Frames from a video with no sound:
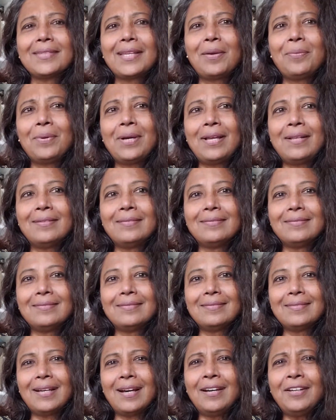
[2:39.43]
well,
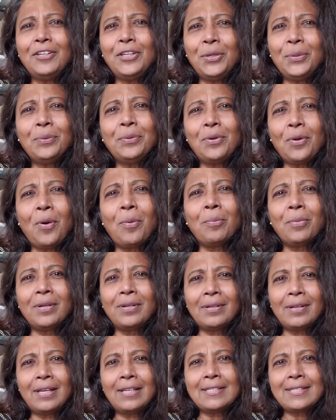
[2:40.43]
a new
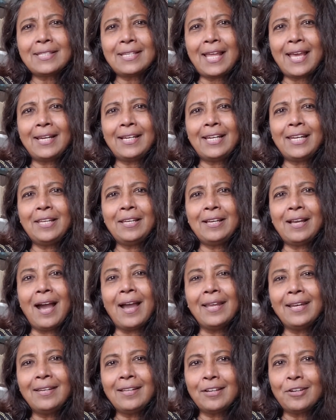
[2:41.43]
normal, a slightly
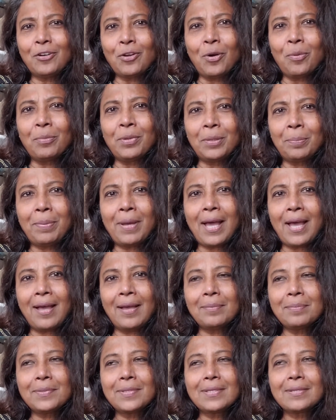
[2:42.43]
kinder normal,
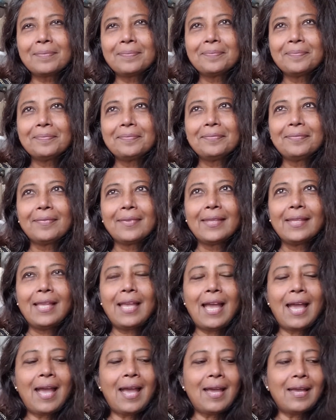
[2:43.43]
perhaps.
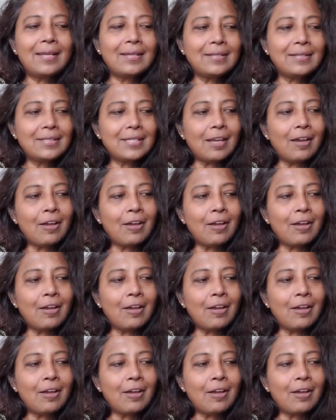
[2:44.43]
And